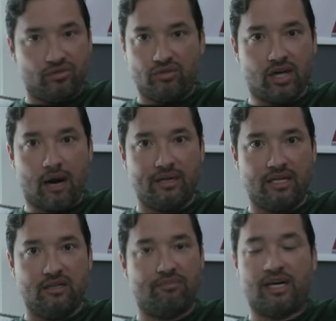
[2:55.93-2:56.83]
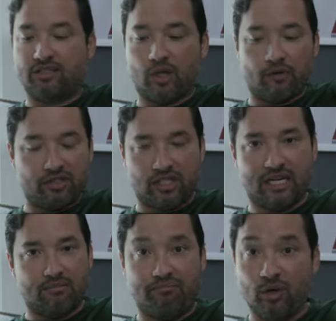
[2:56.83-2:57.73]
dominated the box office,
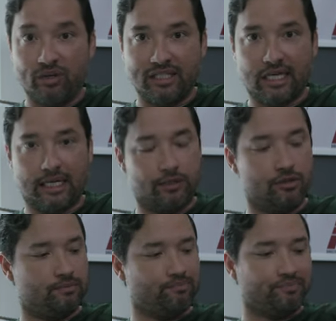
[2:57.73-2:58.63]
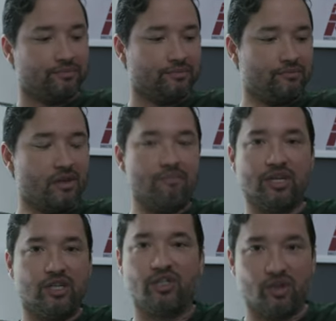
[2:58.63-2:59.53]
got $1 billion.
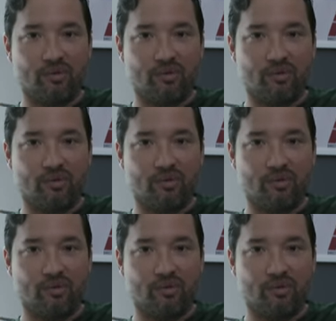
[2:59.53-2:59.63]
But could you